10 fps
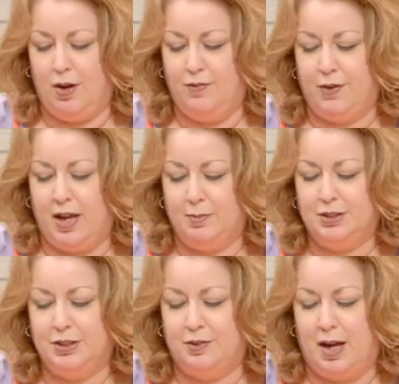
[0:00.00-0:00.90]
If you're able
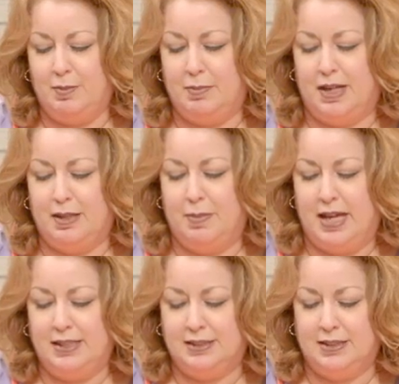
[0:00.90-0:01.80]
to grab it by the
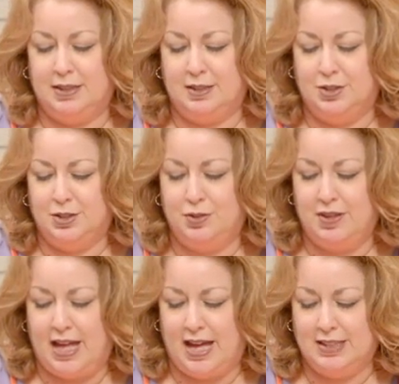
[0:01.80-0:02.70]
base, do
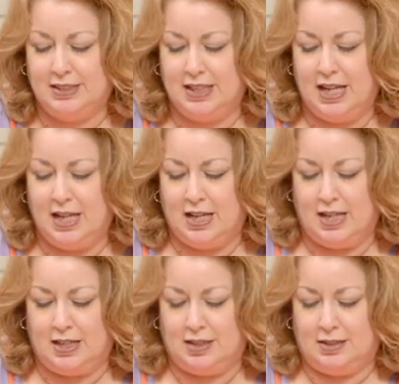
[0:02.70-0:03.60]
that
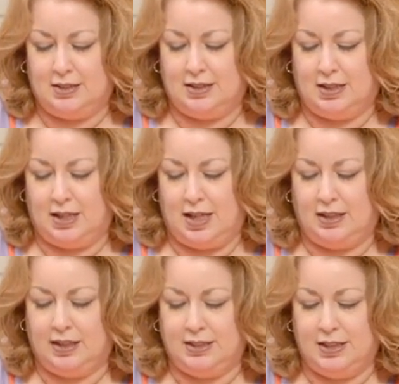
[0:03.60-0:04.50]

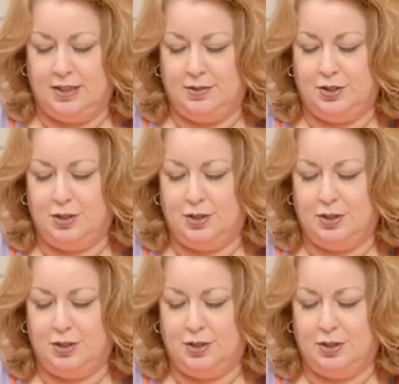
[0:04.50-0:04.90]
and continue to